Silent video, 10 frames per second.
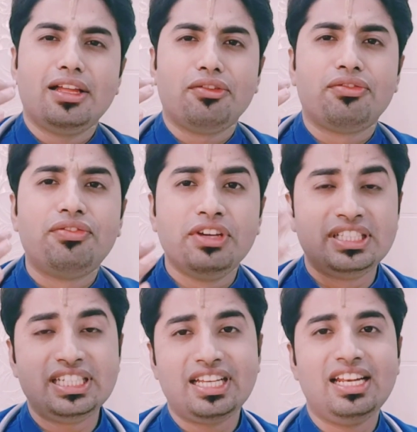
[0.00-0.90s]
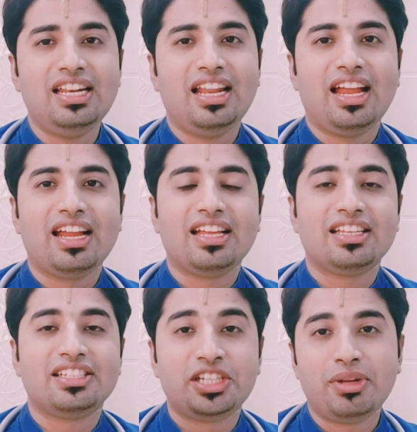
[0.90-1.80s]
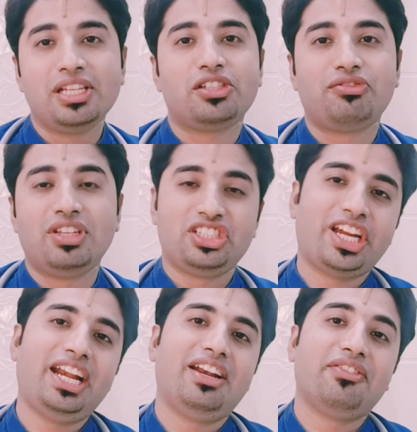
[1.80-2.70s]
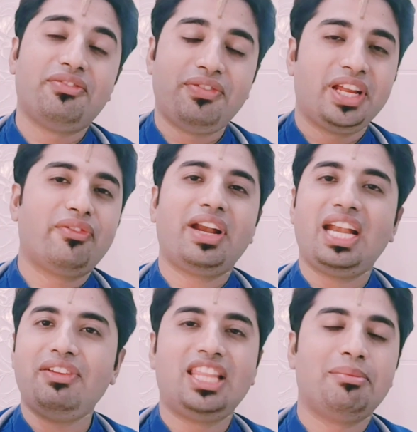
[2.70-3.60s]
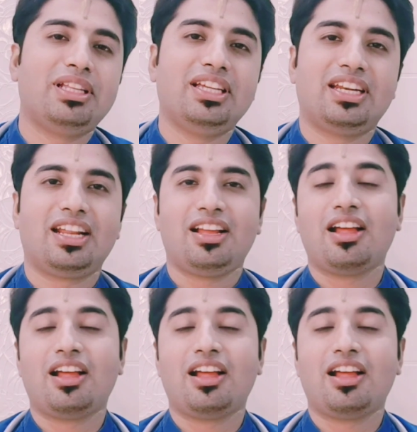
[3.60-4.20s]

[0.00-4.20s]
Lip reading: physical stimulus of the child frequently with the mother,